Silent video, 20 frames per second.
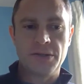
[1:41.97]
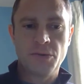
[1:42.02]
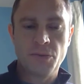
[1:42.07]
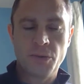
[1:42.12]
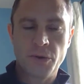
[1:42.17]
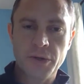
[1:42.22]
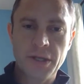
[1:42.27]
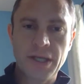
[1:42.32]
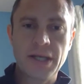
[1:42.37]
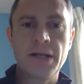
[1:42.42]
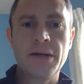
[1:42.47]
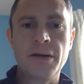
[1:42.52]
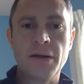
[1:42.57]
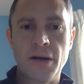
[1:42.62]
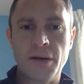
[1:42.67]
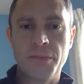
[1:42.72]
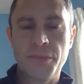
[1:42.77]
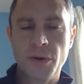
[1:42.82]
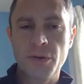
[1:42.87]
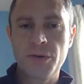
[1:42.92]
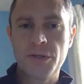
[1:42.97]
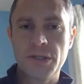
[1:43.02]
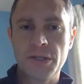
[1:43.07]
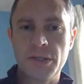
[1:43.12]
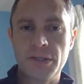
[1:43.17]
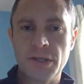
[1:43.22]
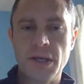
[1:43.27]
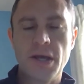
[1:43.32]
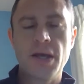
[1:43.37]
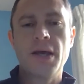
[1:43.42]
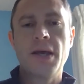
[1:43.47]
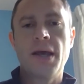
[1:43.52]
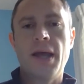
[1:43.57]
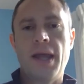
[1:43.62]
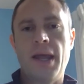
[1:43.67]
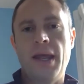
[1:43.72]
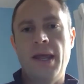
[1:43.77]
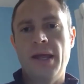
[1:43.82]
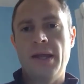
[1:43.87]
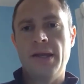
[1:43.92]
working approaches,
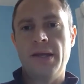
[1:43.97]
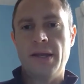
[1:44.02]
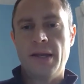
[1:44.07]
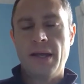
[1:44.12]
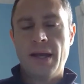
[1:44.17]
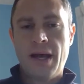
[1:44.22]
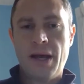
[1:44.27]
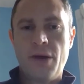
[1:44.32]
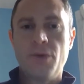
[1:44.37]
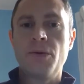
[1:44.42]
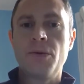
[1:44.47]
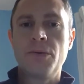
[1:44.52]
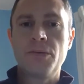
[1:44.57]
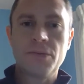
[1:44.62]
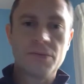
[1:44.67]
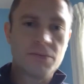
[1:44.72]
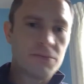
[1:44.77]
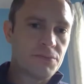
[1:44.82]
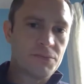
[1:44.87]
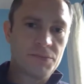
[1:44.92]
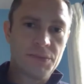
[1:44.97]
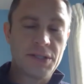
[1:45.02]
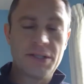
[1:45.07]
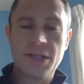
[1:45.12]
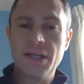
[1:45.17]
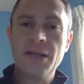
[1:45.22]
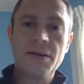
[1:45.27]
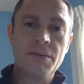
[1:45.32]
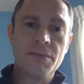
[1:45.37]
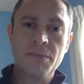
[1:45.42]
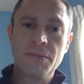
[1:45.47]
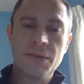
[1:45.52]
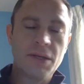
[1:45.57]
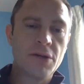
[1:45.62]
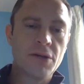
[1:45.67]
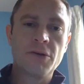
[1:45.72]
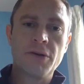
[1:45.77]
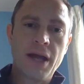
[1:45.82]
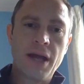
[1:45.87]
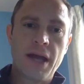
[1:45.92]
and how the team
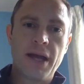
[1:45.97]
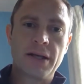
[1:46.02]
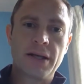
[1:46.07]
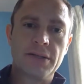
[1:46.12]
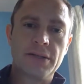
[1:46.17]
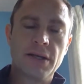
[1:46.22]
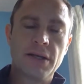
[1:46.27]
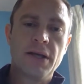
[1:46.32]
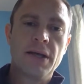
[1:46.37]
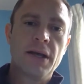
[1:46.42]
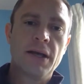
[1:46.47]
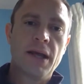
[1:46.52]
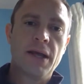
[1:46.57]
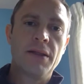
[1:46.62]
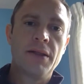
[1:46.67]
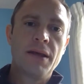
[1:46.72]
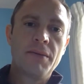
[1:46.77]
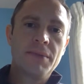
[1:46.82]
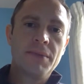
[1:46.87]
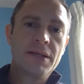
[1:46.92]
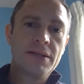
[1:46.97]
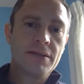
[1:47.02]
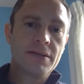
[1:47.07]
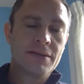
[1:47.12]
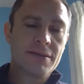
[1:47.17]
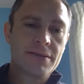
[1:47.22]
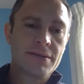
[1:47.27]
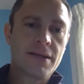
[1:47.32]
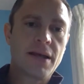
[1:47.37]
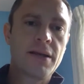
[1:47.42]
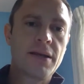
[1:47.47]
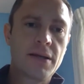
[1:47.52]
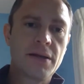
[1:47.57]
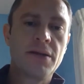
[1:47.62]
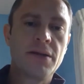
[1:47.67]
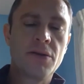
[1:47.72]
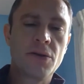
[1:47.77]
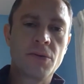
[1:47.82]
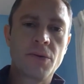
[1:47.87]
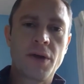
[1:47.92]
interacts. And that means
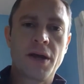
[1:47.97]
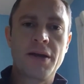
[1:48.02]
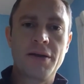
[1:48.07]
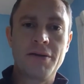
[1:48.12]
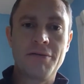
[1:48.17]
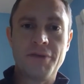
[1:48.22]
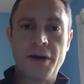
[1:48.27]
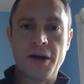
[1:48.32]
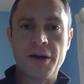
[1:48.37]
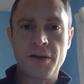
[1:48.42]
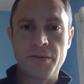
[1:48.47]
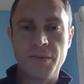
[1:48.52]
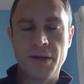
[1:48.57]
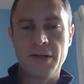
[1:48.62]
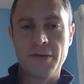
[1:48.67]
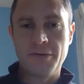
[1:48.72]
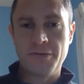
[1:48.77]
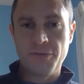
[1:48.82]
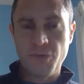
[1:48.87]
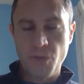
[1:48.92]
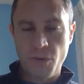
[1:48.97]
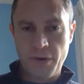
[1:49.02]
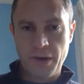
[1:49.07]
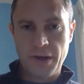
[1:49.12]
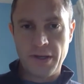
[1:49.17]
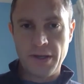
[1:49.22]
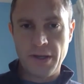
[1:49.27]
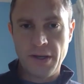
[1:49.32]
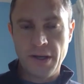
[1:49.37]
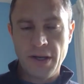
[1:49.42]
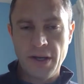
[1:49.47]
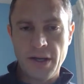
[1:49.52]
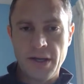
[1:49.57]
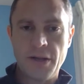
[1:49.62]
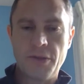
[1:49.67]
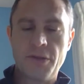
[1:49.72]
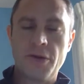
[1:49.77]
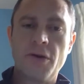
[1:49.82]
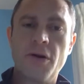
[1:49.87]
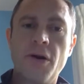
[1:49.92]
setting the right environment for it.
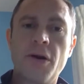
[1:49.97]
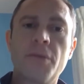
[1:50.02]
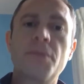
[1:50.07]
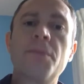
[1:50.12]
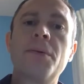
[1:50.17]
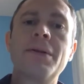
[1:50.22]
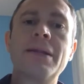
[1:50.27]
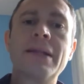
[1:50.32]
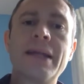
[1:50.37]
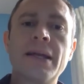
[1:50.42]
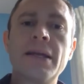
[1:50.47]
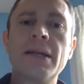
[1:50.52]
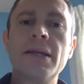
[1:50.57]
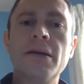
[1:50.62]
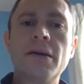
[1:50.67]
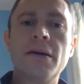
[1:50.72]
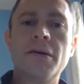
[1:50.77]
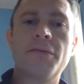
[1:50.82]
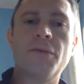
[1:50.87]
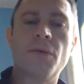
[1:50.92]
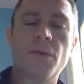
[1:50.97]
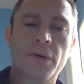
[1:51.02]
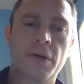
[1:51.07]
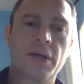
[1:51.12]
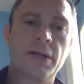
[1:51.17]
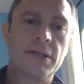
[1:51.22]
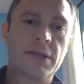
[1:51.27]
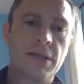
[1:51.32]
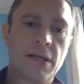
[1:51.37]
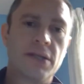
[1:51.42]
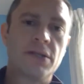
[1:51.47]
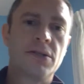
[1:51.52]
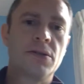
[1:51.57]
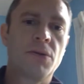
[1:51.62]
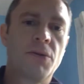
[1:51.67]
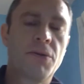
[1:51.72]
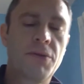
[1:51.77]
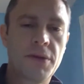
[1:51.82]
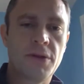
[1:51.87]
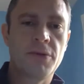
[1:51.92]
Now, there are plenty of
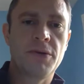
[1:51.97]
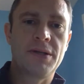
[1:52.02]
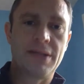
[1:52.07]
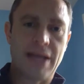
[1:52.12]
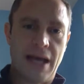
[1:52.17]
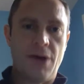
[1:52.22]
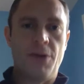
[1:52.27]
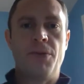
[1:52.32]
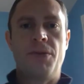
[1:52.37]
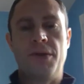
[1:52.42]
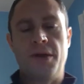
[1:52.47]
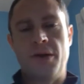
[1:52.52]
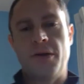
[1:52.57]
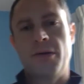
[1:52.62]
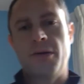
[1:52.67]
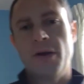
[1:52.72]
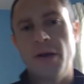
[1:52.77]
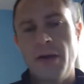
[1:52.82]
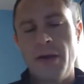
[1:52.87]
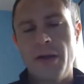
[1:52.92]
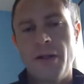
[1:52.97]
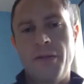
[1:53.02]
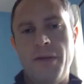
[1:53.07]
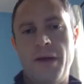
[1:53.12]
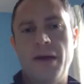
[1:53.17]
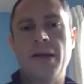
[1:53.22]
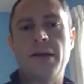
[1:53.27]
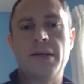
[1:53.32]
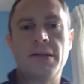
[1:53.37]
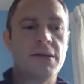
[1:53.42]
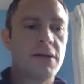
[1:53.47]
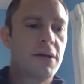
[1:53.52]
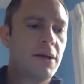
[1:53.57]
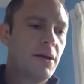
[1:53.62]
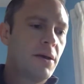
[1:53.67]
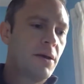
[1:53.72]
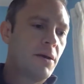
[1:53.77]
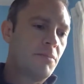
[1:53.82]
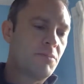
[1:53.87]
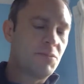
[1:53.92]
organizational theories out there that
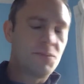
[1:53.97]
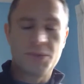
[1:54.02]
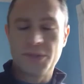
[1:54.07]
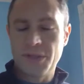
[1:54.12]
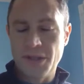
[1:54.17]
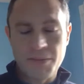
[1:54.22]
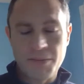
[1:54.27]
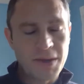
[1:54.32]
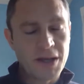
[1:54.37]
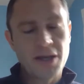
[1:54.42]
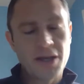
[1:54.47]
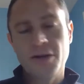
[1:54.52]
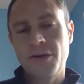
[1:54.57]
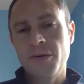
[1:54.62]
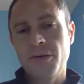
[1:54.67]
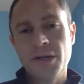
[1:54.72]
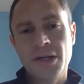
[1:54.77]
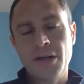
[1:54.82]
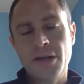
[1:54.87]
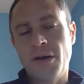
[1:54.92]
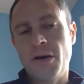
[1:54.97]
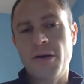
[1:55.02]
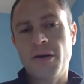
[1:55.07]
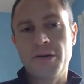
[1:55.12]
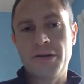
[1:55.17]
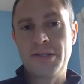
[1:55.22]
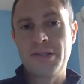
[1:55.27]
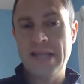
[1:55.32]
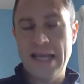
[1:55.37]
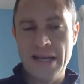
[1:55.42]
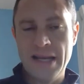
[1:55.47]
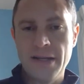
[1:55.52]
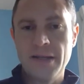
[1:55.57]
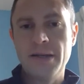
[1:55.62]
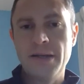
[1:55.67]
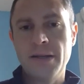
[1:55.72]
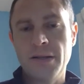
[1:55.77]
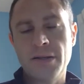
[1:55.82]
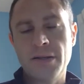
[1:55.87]
some, I agree, are dated.